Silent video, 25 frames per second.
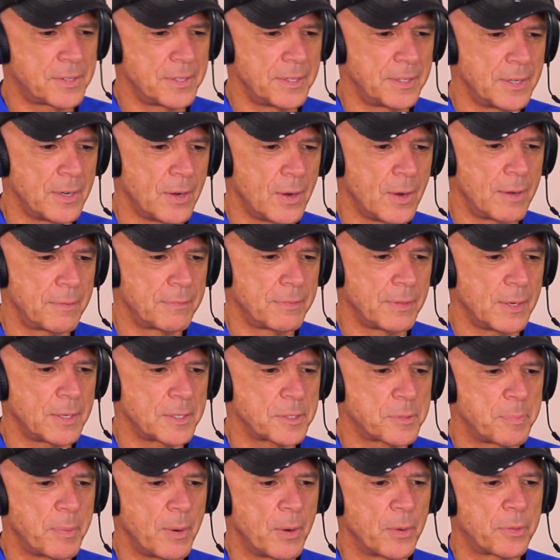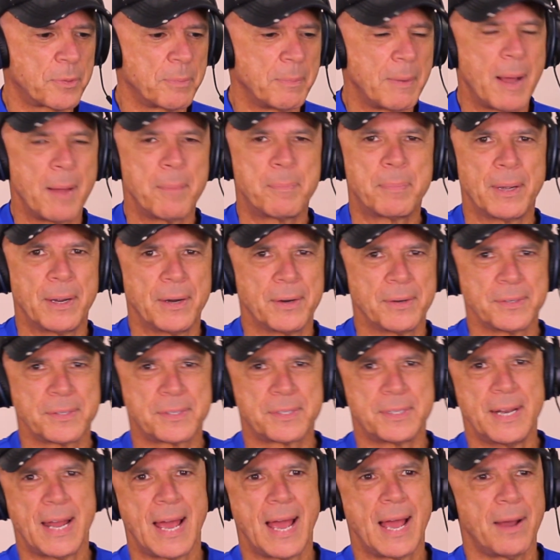You know, I've lost both my
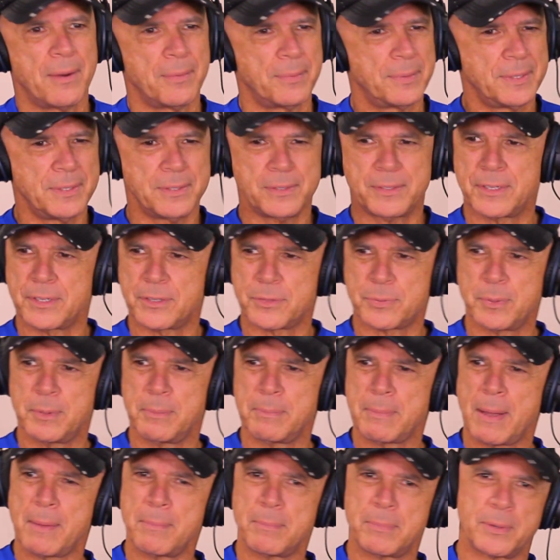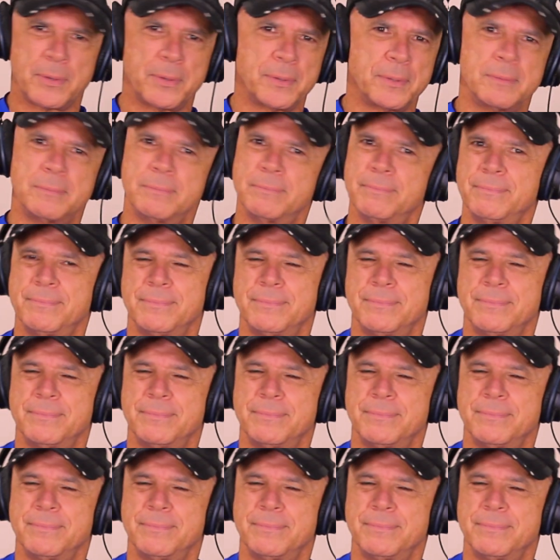parents now, and you just remember.